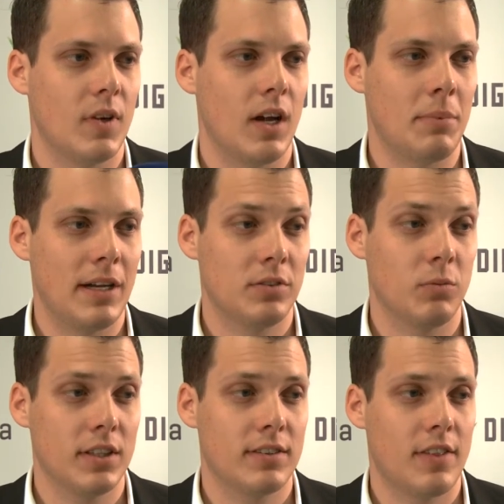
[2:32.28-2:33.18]
About
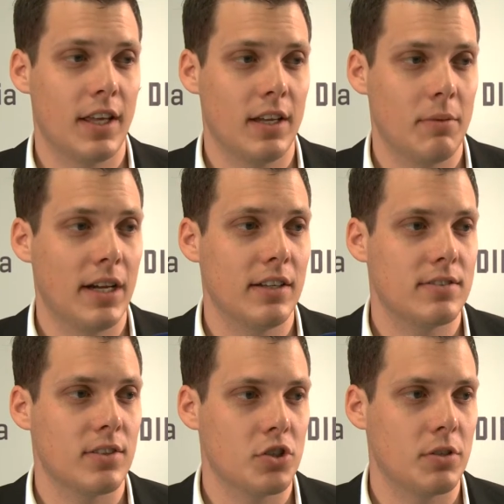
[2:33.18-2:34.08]
what? Thinking
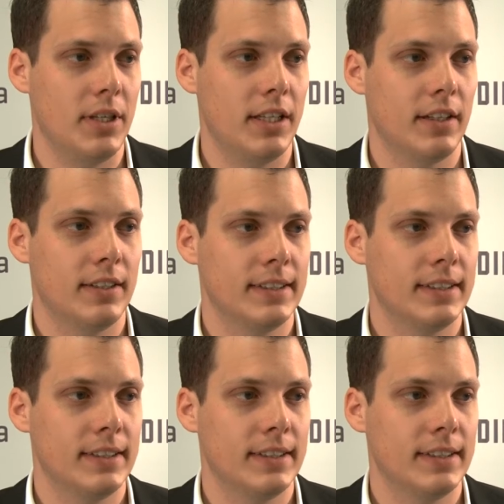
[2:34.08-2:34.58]
about social media?